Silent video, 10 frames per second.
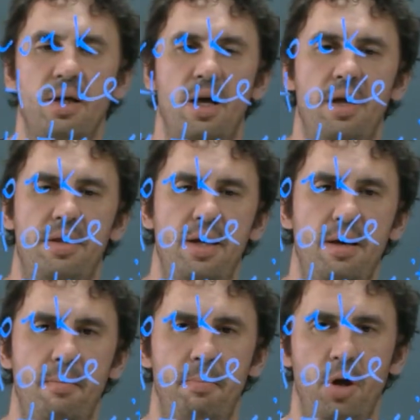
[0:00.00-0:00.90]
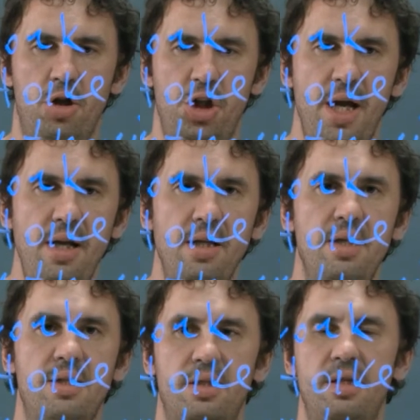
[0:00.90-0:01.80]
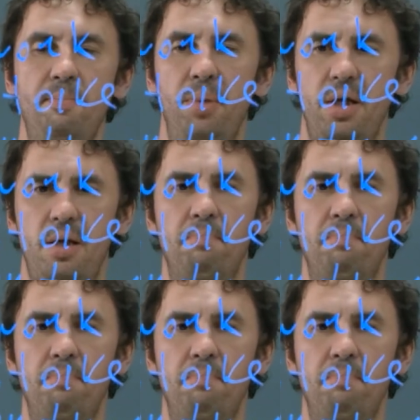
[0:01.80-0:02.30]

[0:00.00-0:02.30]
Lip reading: the blockchain is simply